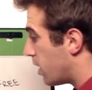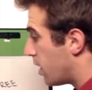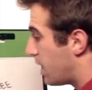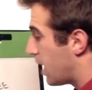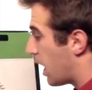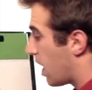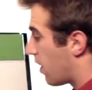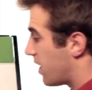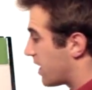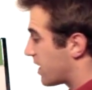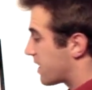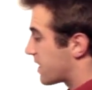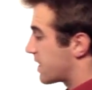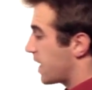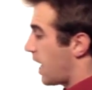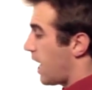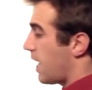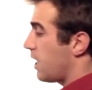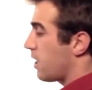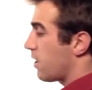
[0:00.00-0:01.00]
Now the
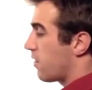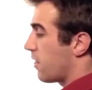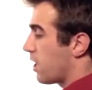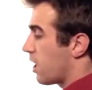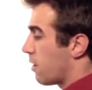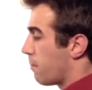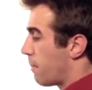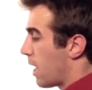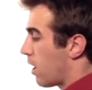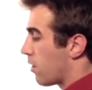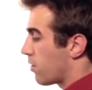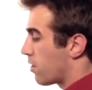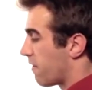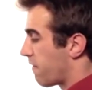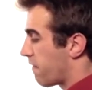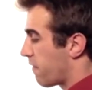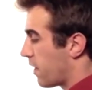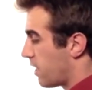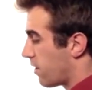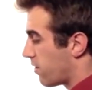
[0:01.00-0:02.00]
exciting thing about the
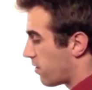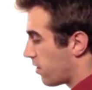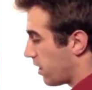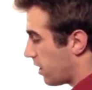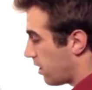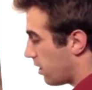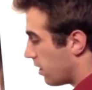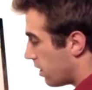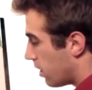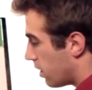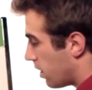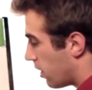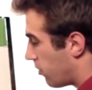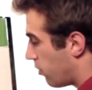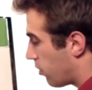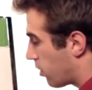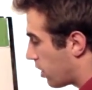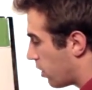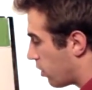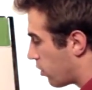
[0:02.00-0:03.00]
frenzy is
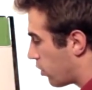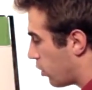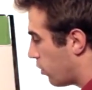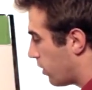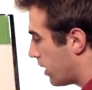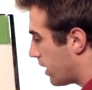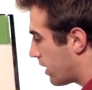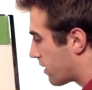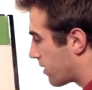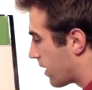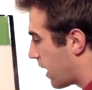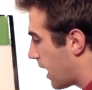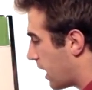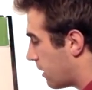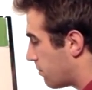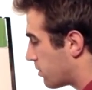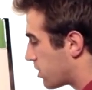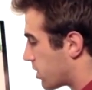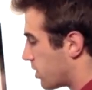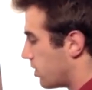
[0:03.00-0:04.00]
you can do it
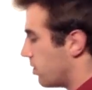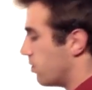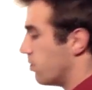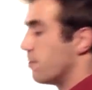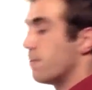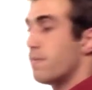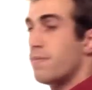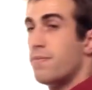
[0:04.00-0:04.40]
times 2.